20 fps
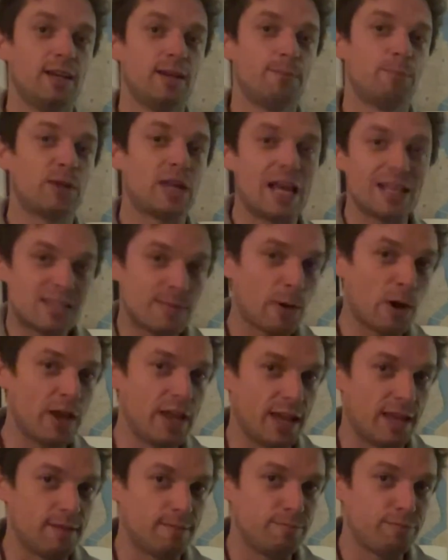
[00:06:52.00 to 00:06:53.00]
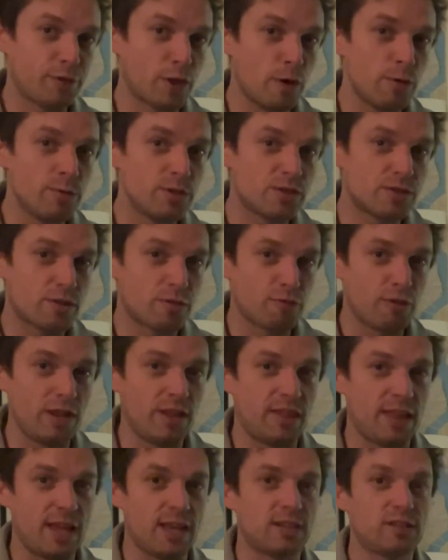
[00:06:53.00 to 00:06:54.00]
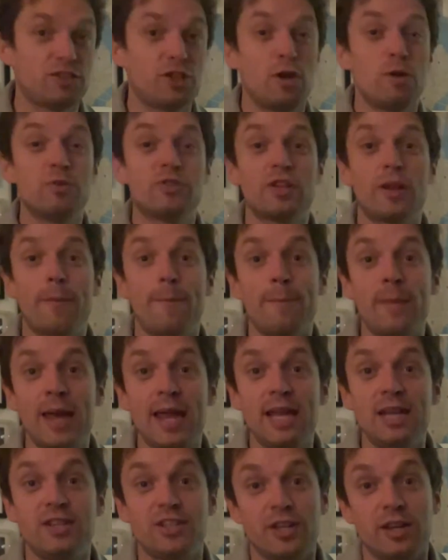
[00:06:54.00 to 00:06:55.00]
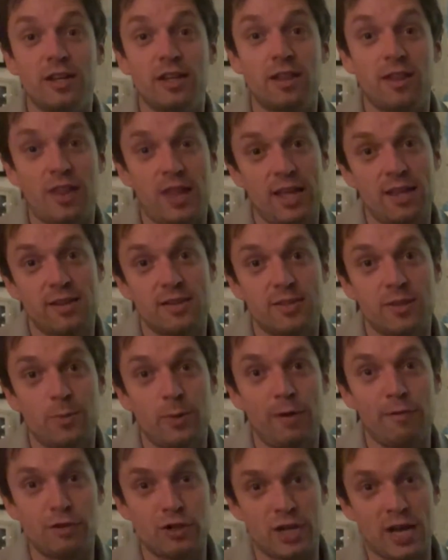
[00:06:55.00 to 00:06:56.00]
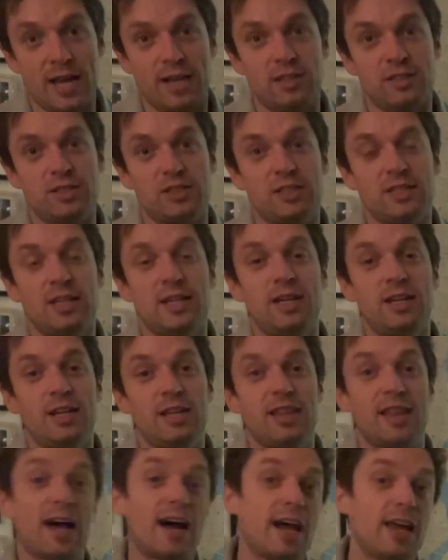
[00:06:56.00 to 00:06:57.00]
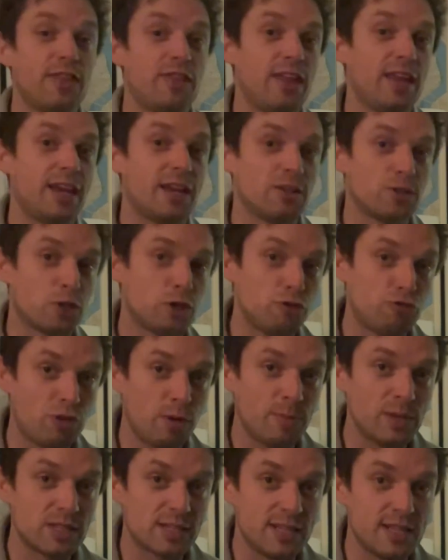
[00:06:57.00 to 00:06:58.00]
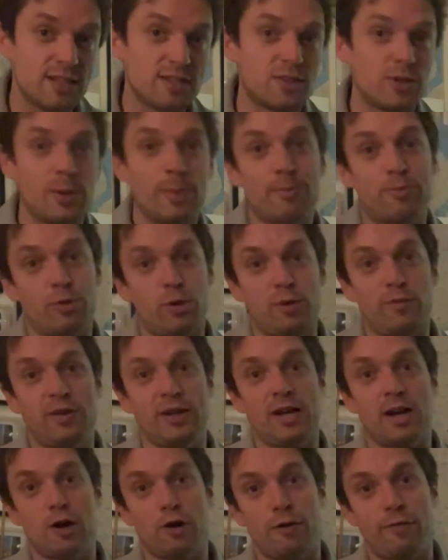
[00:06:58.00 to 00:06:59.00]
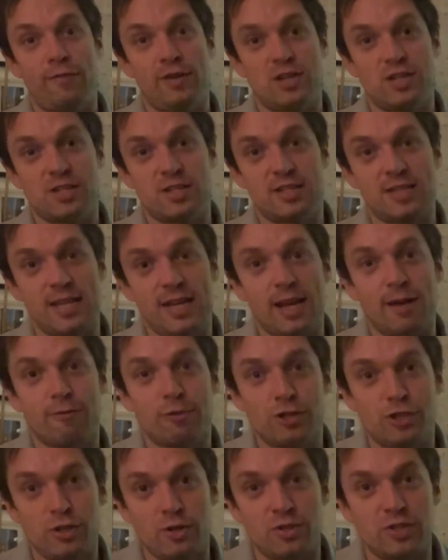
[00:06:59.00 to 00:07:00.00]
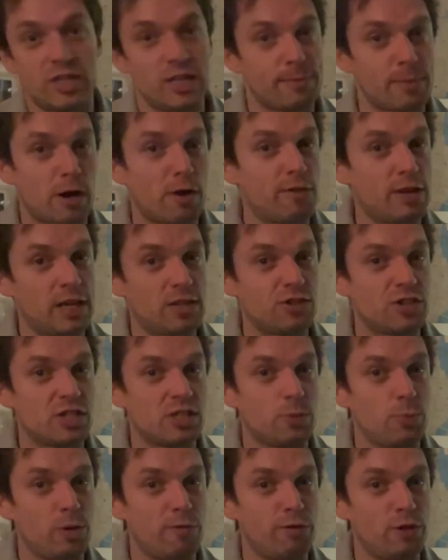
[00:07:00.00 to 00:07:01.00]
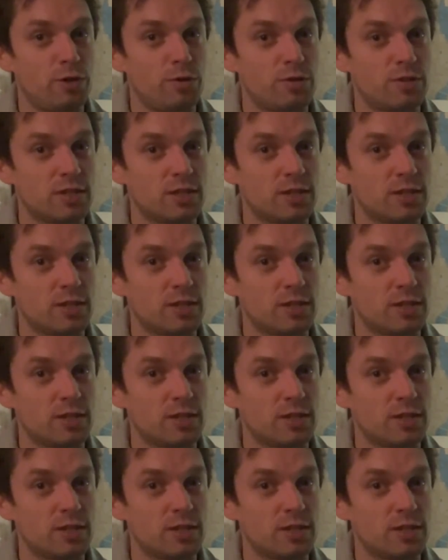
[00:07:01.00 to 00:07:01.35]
But that's about it. Those three things, those are the major things that we've changed that I think has contributed to improving our efficiency and reducing the amount of electricity we've used.